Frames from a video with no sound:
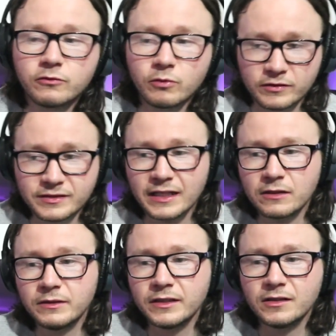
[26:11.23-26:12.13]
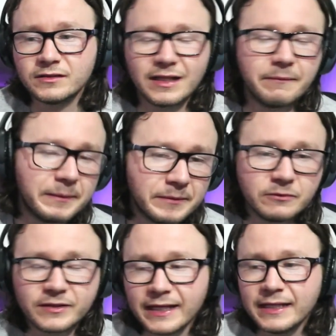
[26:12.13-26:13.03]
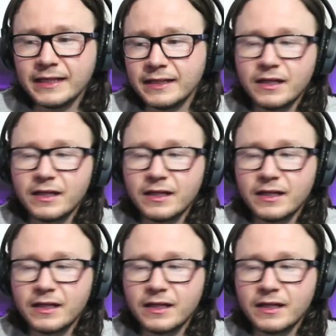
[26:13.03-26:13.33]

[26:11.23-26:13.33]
what's that going on? She's like, maybe they was dating.